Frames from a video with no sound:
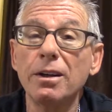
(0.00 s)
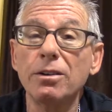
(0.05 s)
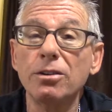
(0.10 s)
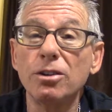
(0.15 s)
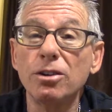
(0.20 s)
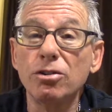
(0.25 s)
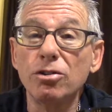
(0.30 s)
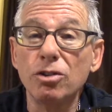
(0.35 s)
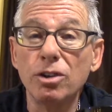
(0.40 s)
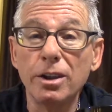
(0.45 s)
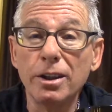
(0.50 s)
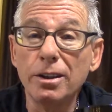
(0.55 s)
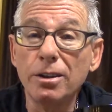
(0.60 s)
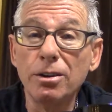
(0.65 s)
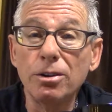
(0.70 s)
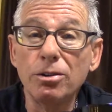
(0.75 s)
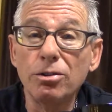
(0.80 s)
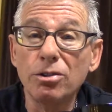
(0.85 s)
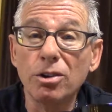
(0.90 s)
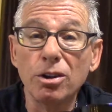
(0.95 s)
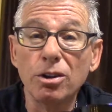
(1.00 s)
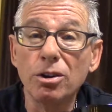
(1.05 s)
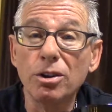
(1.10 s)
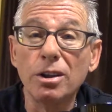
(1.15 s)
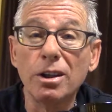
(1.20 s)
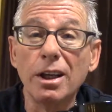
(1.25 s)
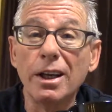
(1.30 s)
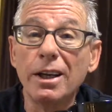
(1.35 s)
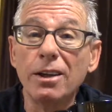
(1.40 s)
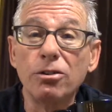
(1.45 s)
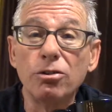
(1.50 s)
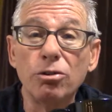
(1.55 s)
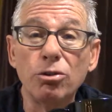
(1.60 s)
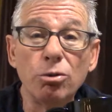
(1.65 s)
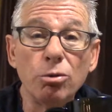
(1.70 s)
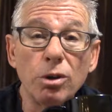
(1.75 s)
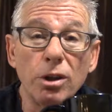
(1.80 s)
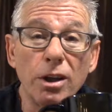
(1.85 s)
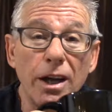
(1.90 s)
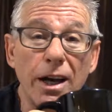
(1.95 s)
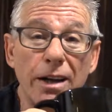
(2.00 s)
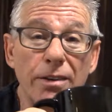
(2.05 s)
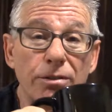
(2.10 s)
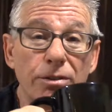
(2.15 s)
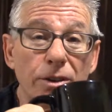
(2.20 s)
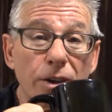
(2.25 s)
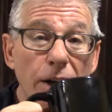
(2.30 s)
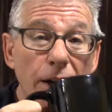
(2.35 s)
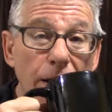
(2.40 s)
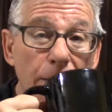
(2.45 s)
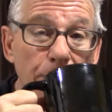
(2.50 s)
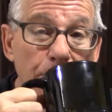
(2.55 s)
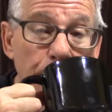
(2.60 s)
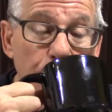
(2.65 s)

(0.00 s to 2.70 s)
The skills are going to last you a lifetime.